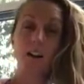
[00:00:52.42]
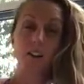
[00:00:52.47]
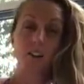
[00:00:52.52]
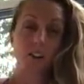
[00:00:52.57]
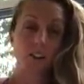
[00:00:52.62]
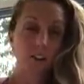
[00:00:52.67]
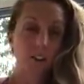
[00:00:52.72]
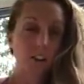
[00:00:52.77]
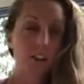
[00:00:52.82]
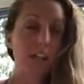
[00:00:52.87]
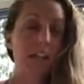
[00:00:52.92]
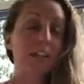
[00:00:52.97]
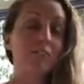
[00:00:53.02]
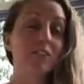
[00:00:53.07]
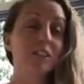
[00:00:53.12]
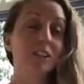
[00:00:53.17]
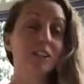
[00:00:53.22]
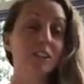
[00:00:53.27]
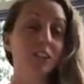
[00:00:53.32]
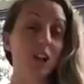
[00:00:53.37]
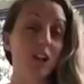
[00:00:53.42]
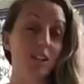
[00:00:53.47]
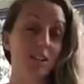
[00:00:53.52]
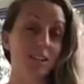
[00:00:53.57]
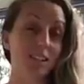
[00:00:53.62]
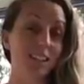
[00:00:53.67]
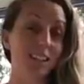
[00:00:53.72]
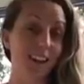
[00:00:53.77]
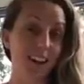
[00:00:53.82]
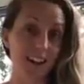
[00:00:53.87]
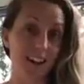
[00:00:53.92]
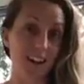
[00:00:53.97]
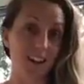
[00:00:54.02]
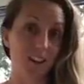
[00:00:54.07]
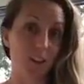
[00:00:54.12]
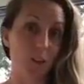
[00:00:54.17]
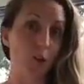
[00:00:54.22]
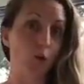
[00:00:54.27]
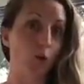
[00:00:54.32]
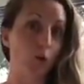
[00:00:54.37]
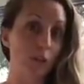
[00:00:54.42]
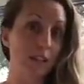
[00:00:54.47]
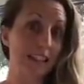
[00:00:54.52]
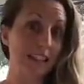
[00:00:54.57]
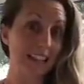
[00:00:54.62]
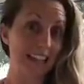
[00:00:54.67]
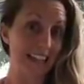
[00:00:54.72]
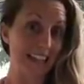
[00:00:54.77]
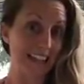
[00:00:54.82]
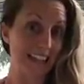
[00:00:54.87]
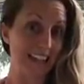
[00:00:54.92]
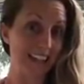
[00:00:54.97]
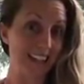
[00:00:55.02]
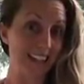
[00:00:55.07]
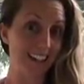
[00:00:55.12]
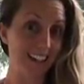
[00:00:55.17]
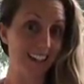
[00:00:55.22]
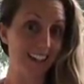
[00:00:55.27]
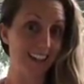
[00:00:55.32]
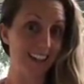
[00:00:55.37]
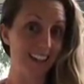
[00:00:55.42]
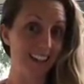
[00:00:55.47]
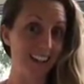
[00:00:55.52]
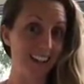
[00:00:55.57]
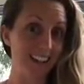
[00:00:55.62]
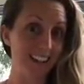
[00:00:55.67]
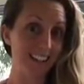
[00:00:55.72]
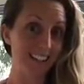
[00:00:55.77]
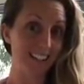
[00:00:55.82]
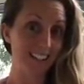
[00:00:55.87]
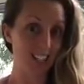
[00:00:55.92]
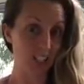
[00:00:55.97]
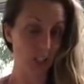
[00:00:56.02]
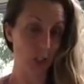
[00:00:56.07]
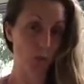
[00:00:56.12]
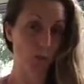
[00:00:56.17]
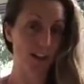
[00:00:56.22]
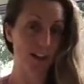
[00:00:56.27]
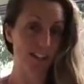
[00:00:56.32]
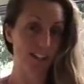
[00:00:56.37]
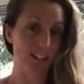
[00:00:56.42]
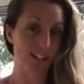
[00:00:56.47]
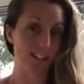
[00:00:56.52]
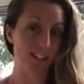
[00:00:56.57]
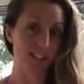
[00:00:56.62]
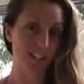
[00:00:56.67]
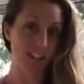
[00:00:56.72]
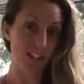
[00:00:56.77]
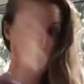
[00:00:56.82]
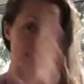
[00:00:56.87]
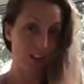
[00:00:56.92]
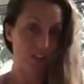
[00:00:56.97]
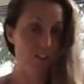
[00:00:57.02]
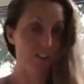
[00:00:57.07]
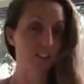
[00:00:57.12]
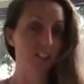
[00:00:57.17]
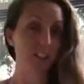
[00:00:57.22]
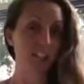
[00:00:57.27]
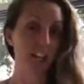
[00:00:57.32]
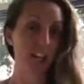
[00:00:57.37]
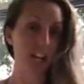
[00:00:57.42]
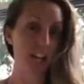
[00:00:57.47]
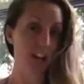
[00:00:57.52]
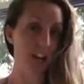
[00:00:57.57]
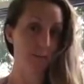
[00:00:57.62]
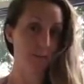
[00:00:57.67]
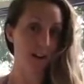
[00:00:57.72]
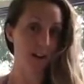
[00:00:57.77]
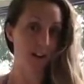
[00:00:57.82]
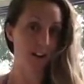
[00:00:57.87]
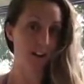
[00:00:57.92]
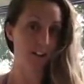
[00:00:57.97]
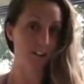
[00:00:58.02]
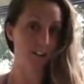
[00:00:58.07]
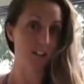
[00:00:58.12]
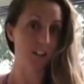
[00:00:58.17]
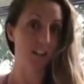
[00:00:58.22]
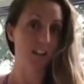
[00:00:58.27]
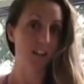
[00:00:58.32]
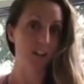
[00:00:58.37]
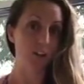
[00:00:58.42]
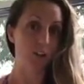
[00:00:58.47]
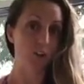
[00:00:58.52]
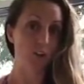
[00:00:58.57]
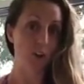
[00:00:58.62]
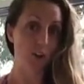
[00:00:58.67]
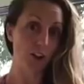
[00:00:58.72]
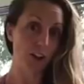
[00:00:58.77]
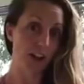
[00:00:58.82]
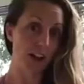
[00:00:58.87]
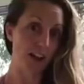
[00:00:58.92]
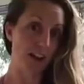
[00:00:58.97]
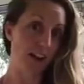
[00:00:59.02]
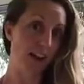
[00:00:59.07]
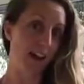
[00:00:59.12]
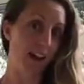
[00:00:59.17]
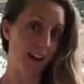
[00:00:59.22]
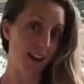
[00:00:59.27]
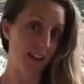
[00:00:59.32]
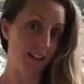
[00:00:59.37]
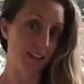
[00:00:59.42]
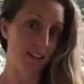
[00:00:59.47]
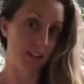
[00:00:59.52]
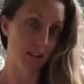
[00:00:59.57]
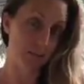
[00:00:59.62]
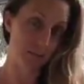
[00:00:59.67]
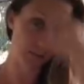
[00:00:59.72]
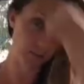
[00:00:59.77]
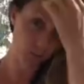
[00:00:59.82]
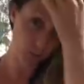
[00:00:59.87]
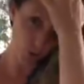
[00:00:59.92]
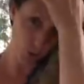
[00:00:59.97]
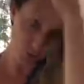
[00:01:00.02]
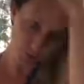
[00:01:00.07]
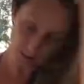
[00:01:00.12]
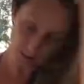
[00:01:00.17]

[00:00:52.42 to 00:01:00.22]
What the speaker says: You don't even just get thought leading situations here on the JK page. You get hair tips for